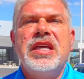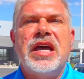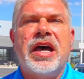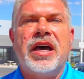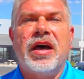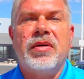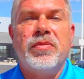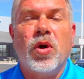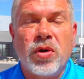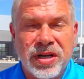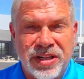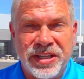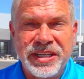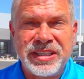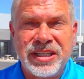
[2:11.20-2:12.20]
Um, or
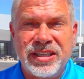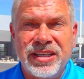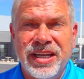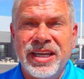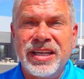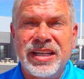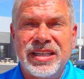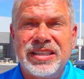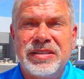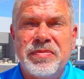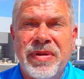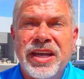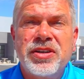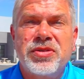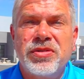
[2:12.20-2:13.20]
click the link,
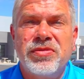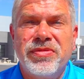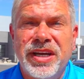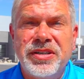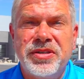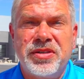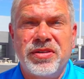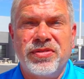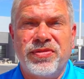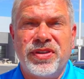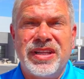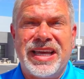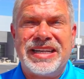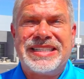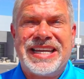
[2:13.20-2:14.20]
make sure and register for
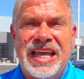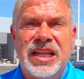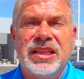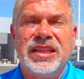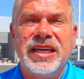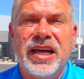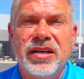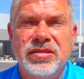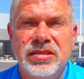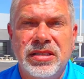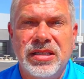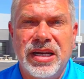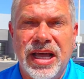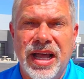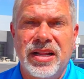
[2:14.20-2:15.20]
that
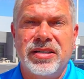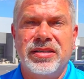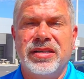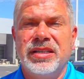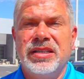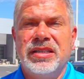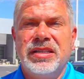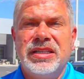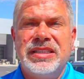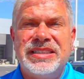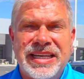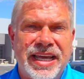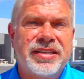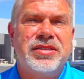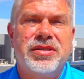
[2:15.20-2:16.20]
$10,000
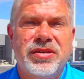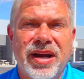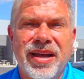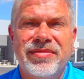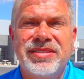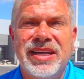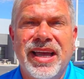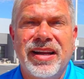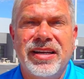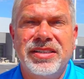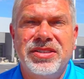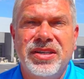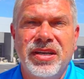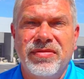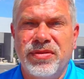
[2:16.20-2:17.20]
test drive
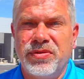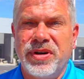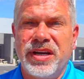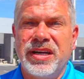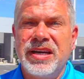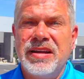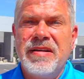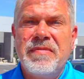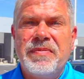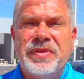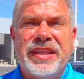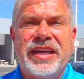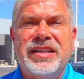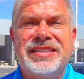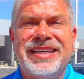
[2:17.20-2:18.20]
challenge giveaway.
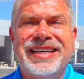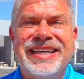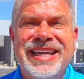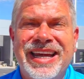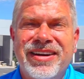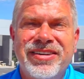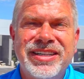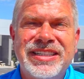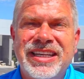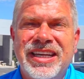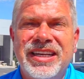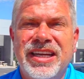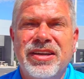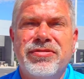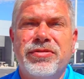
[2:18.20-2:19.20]
That is a
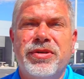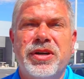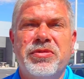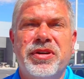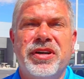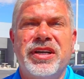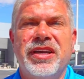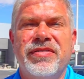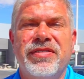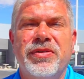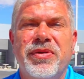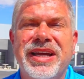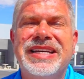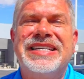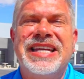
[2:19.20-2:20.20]
guaranteed giveaway. We are giving
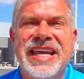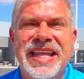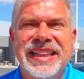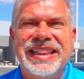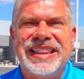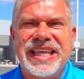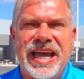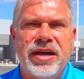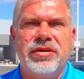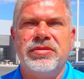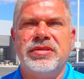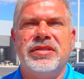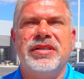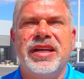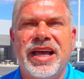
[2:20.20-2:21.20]
away
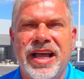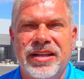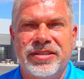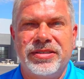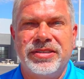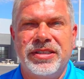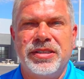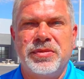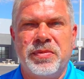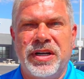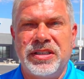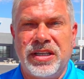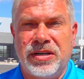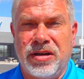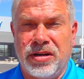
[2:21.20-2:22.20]
$10,000 this
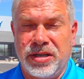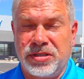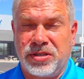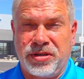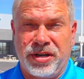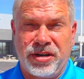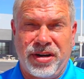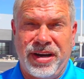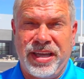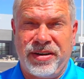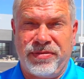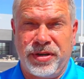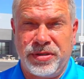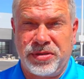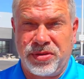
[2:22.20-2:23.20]
month in August during our
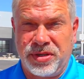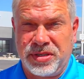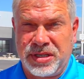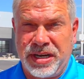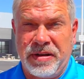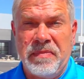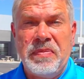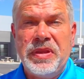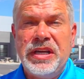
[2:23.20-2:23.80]
anniversary sale.